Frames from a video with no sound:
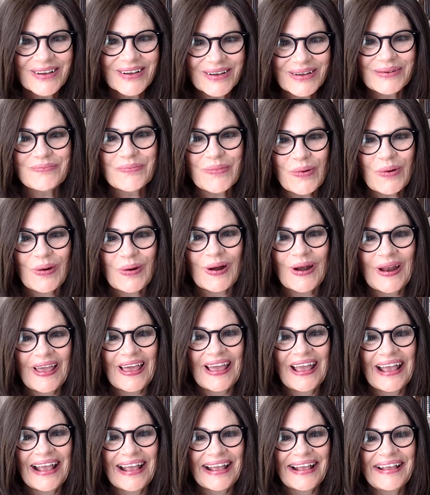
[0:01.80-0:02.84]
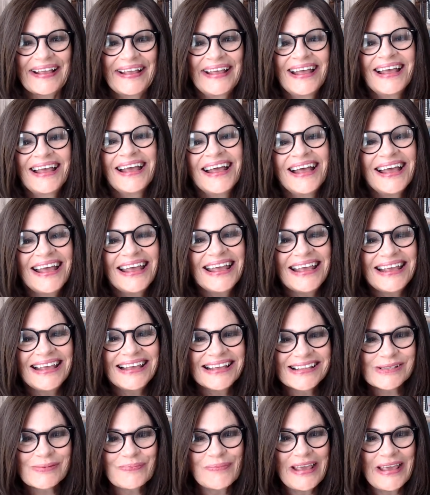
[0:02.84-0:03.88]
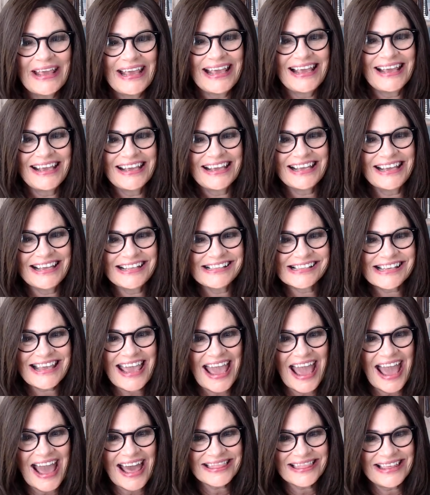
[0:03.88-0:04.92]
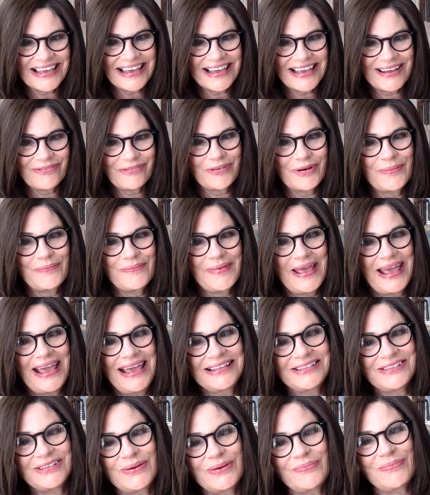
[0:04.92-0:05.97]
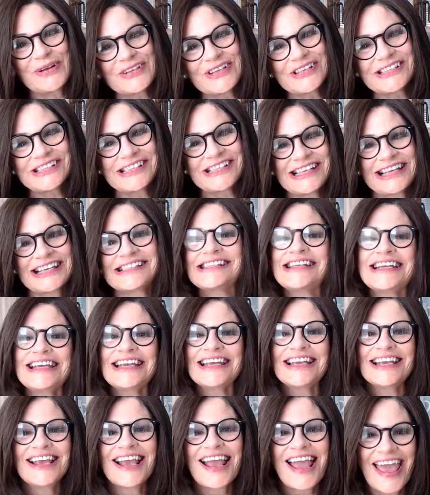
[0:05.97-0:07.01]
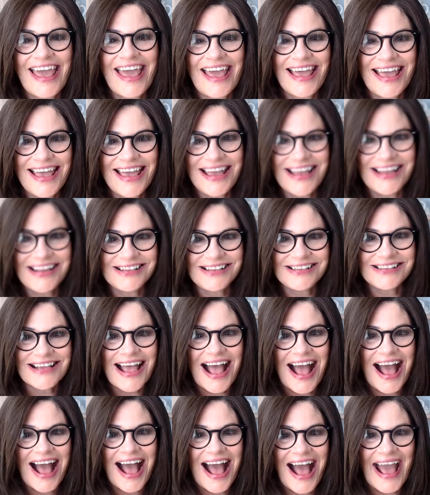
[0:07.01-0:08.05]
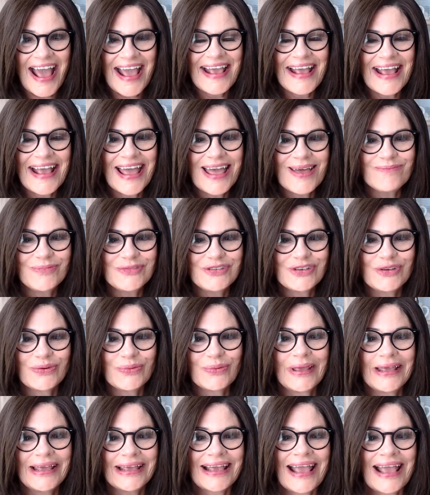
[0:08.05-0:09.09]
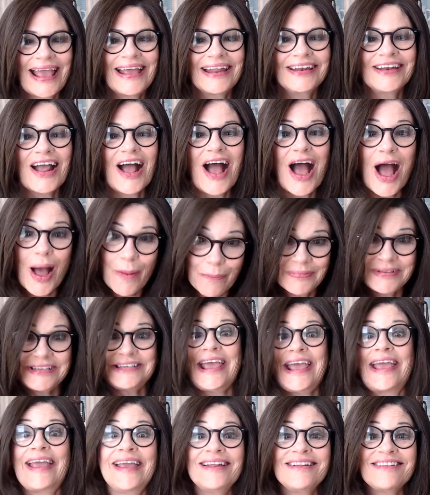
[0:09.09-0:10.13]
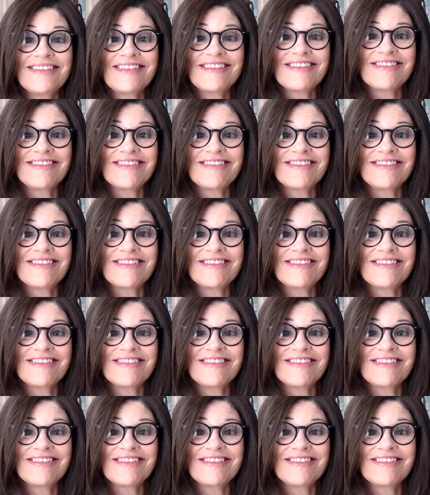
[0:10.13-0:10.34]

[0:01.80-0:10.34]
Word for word: Good morning. It's me, it's Kathy from Atypical 60, and I am doing an update